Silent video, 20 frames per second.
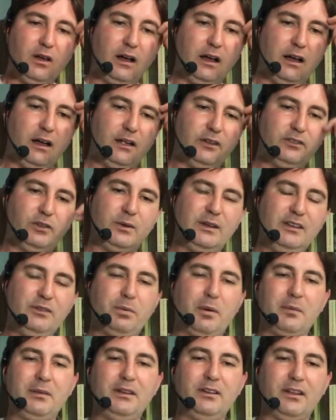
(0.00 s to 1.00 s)
Uh, so he's
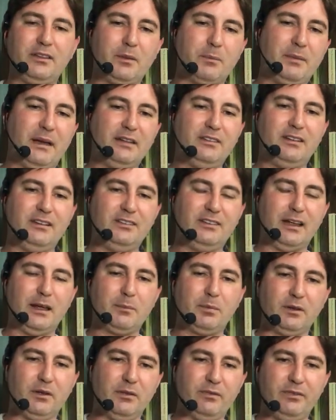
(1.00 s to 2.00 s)
probably not the best
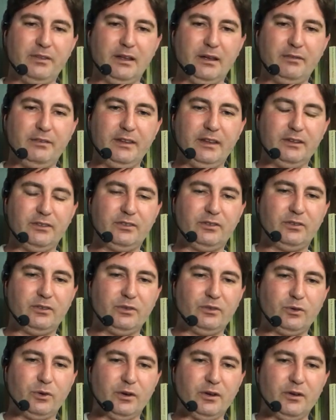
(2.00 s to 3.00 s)
example of, of this
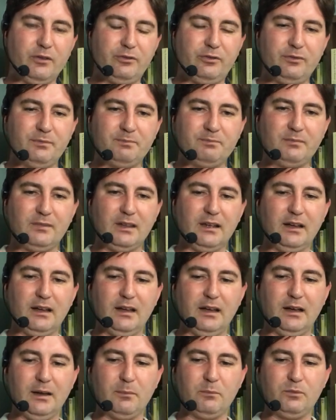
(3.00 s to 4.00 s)
sort of
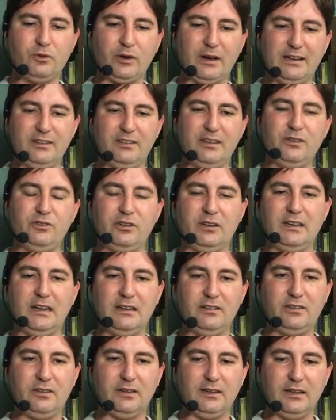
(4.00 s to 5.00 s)
um, transition
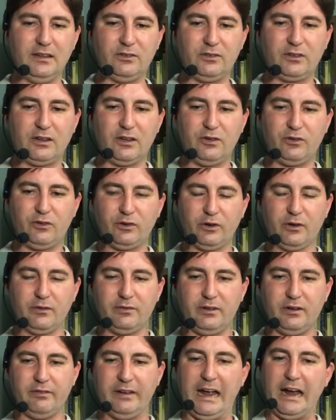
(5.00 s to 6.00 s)
into this
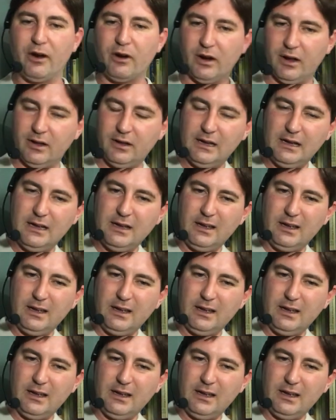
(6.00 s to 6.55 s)
conservative era.